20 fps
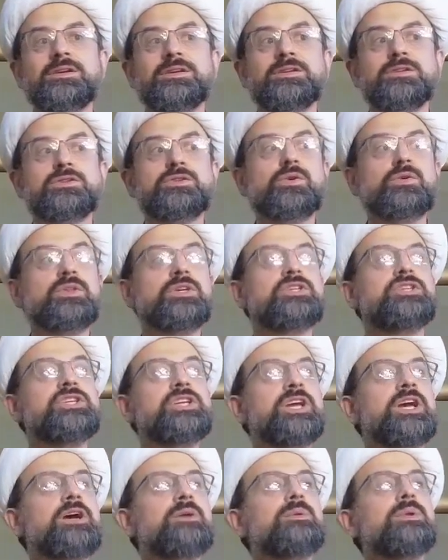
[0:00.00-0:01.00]
So the
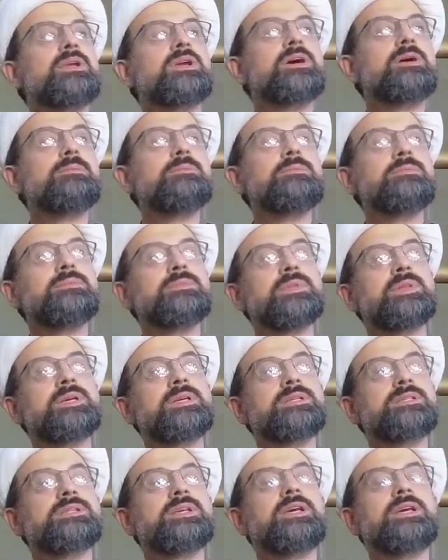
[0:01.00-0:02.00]
Shia will come, they
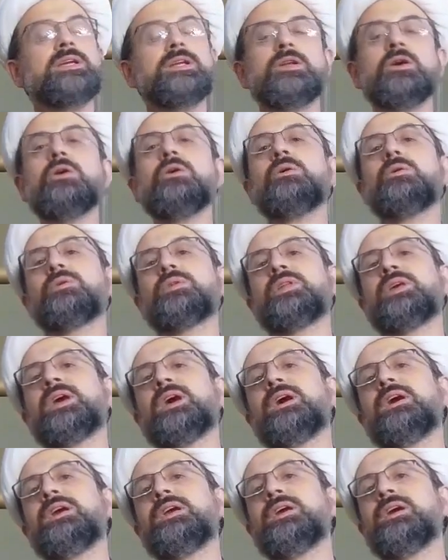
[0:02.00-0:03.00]
say, no, the
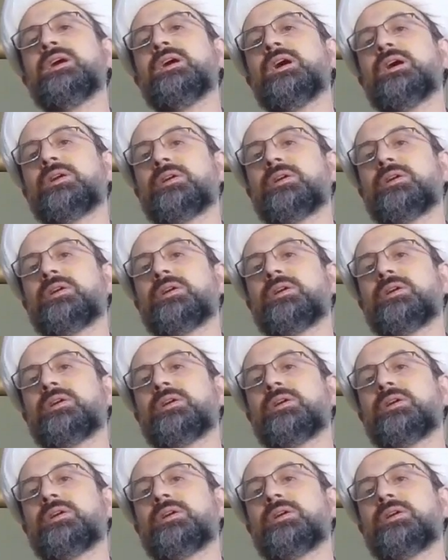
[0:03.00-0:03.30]
ayah,